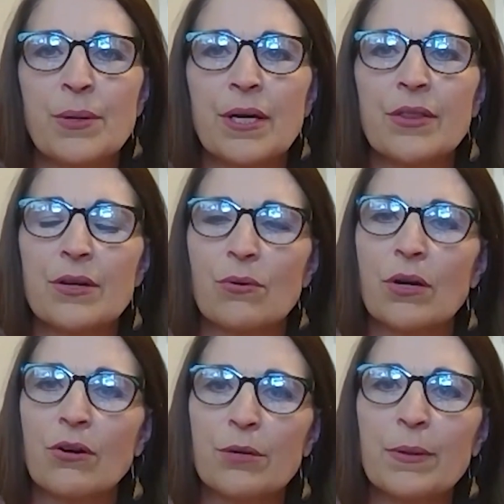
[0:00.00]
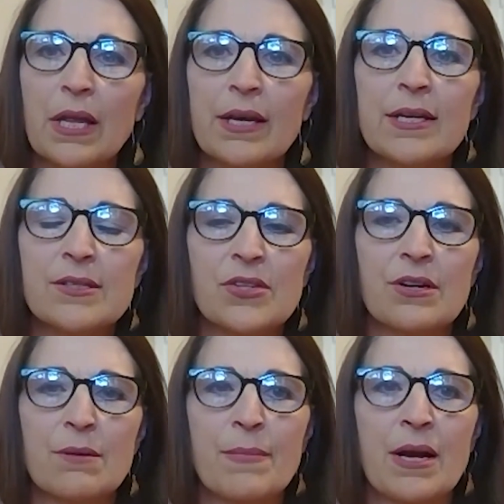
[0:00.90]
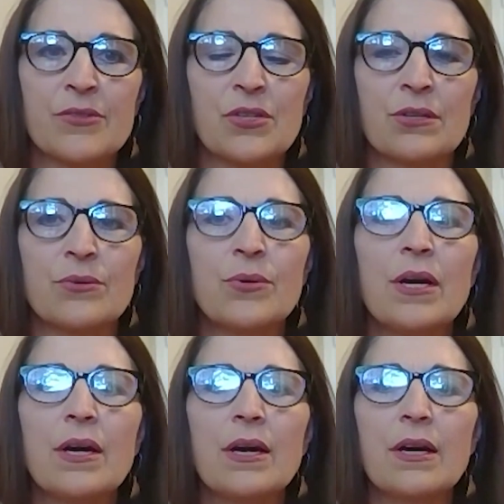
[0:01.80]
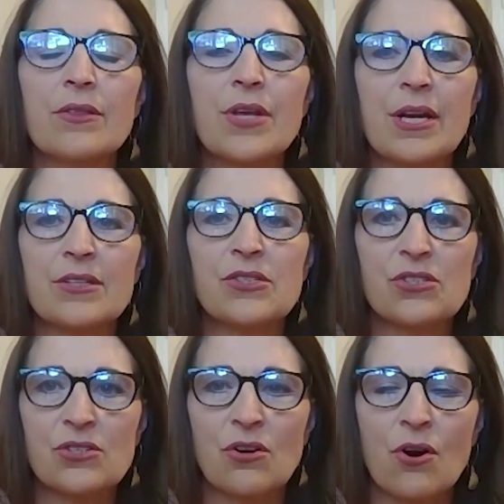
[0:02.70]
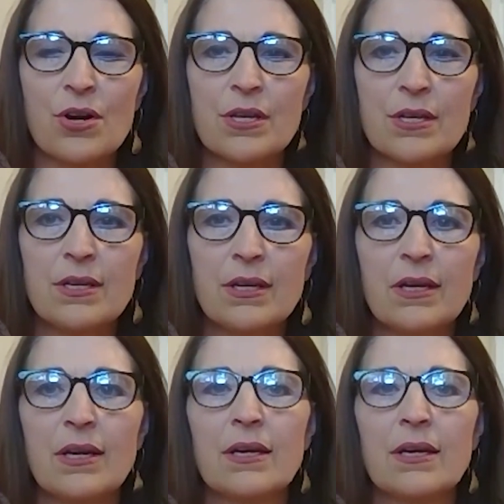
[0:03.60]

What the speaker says: but there were a group of ladies there at MISO that had started